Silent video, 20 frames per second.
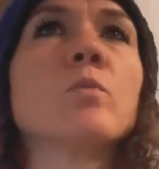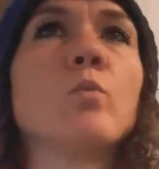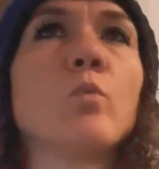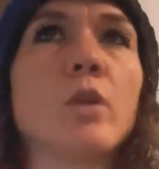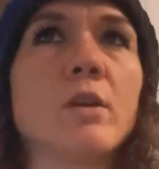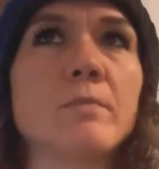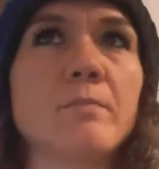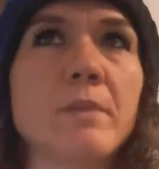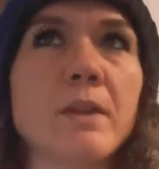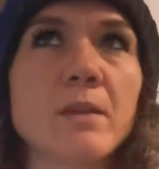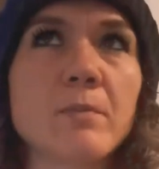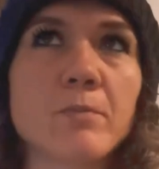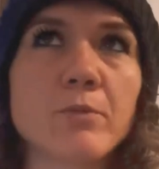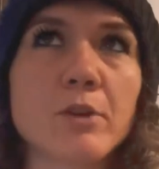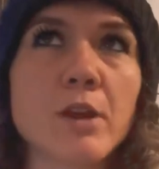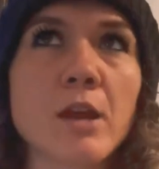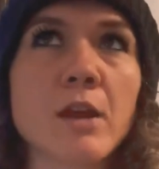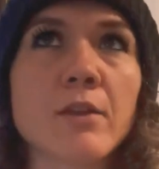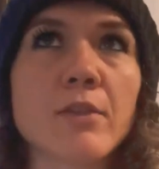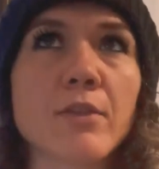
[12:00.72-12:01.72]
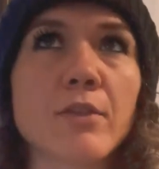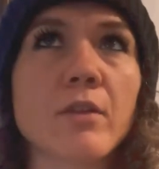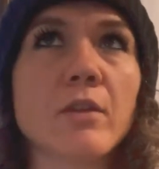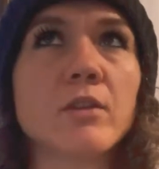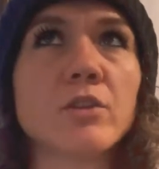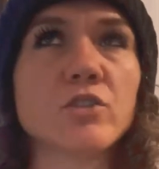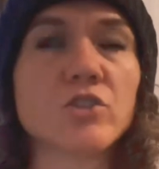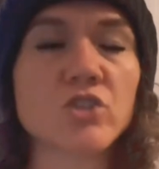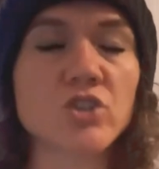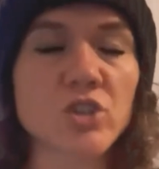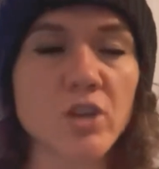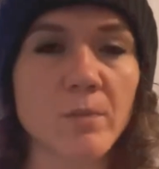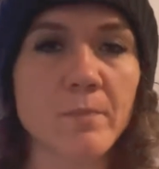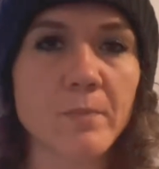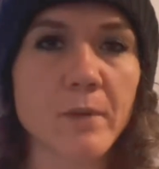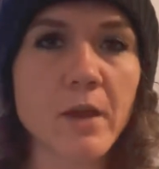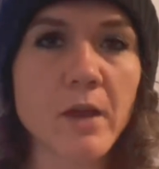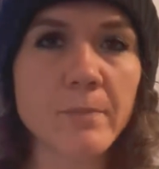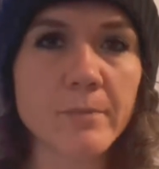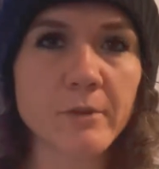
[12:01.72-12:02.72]
1 big breath, jump
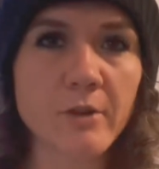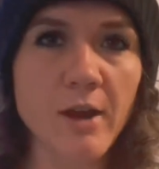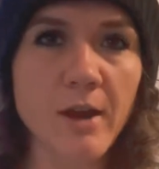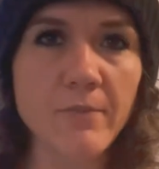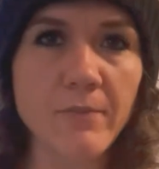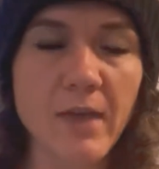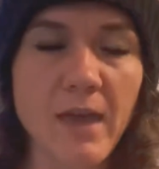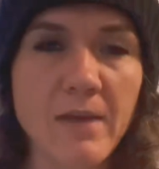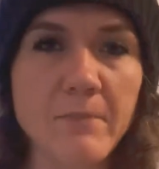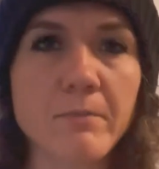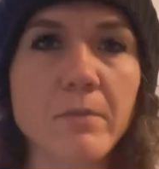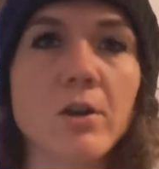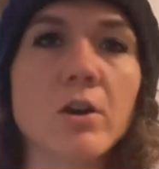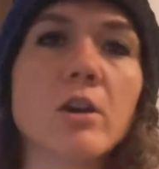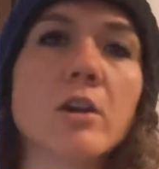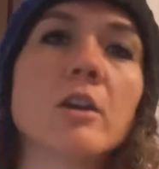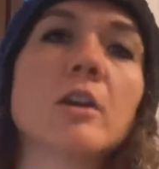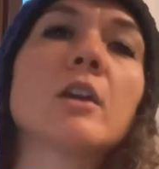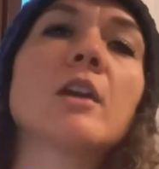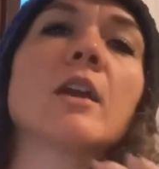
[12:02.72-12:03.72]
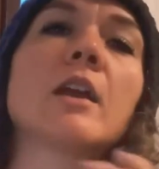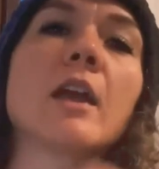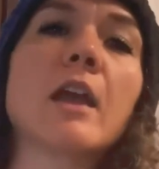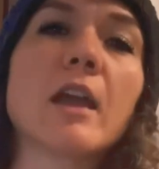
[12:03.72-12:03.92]
up, grab that bar,